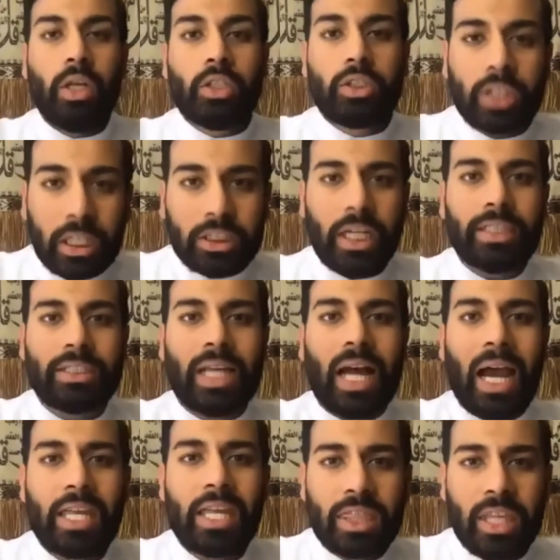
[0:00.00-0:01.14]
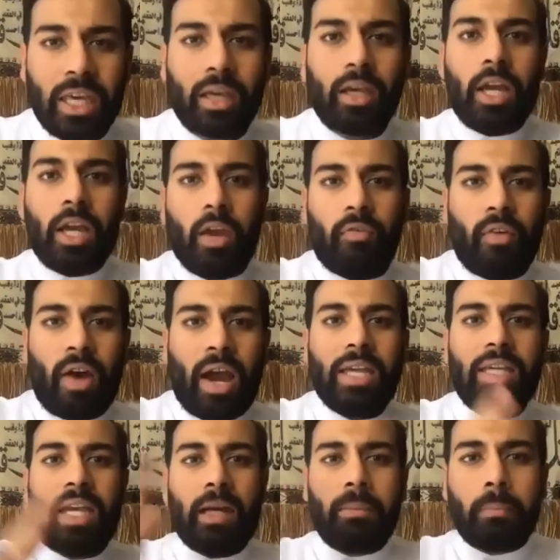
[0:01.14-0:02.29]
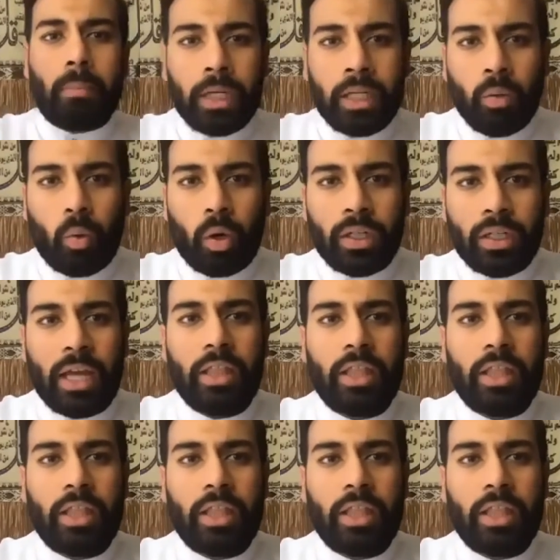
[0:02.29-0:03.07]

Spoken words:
such as, I think if I get money one day,